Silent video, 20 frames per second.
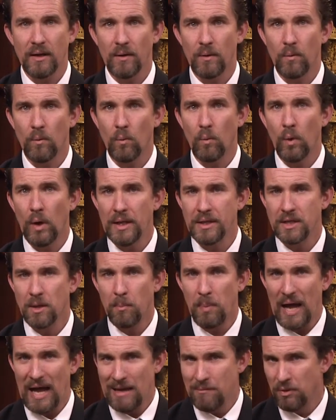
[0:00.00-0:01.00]
what
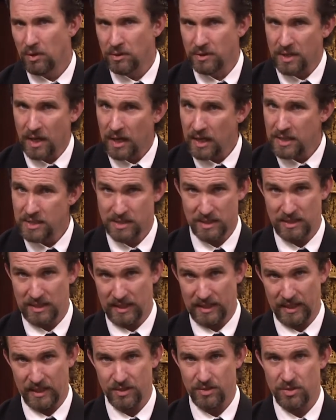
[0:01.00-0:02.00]
the Bible does
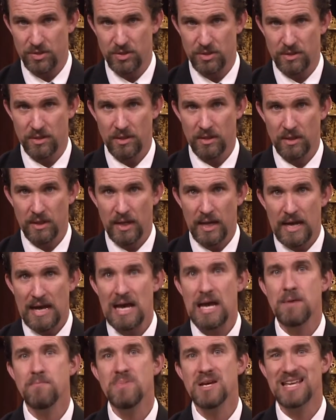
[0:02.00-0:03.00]
teach,
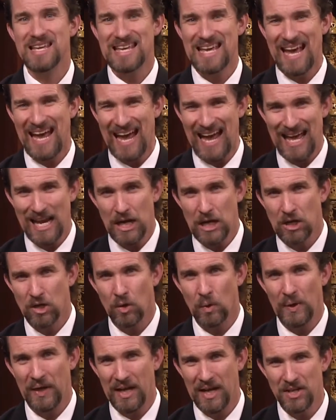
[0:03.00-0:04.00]
a
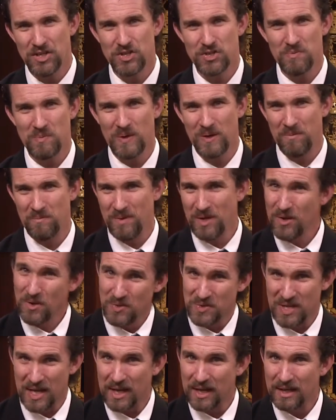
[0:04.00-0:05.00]
mechanical instrument of
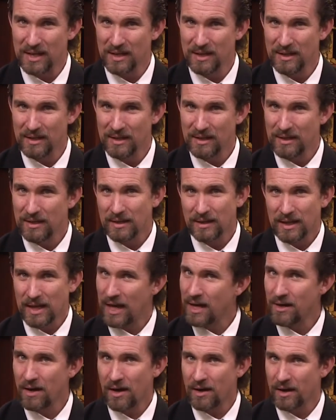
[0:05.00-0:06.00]
music
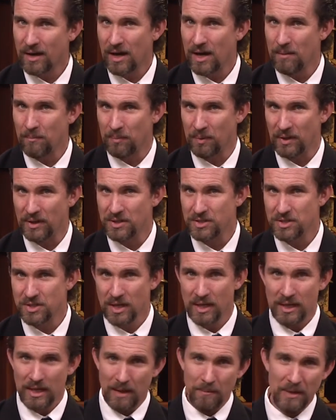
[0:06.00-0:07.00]
cannot accomplish.
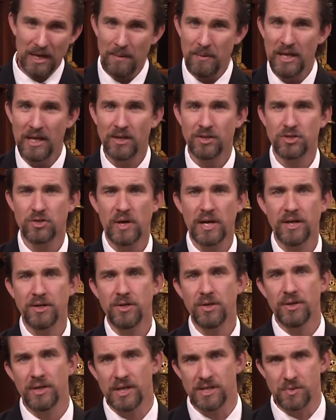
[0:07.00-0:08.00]
Let me illustrate
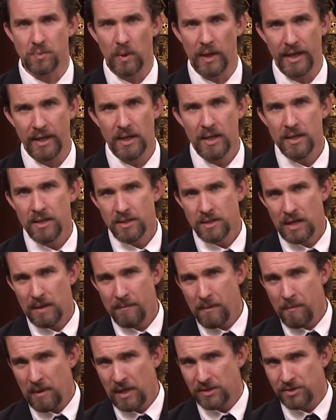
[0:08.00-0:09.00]
it to you this way.
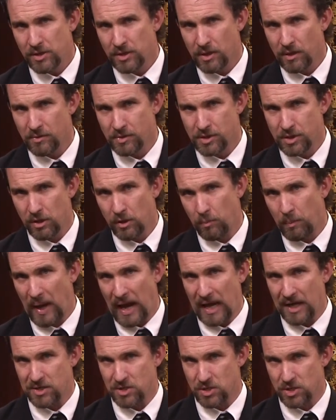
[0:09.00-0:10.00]
Let me mention those two
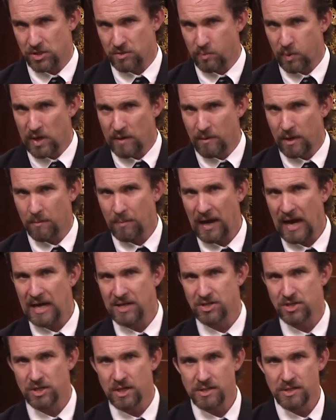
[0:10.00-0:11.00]
passages, premier
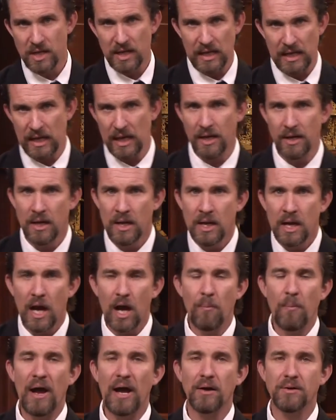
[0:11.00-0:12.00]
passages again,
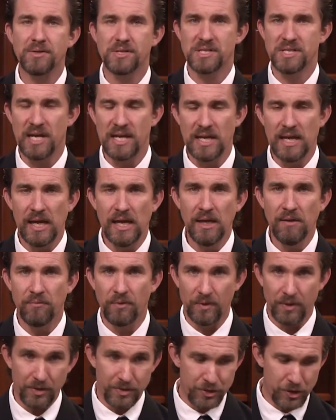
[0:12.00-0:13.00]
about singing
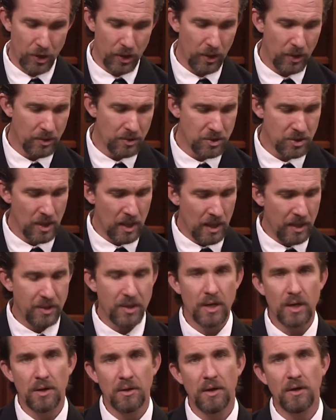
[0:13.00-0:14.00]
for the church.
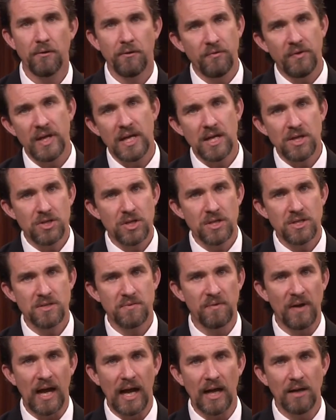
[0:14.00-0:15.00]
They're Ephesians
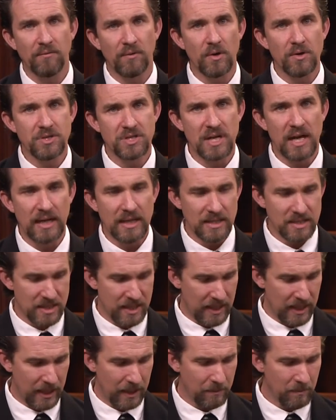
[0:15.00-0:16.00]
5 verse
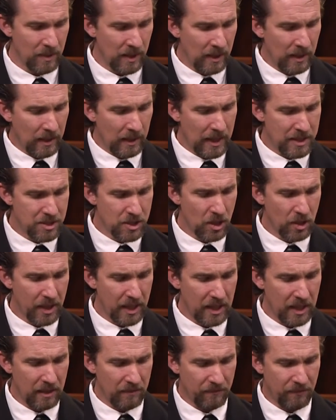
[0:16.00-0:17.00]
19. Let's
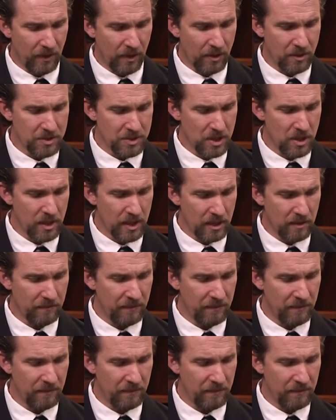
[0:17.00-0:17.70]
look at it first. Look at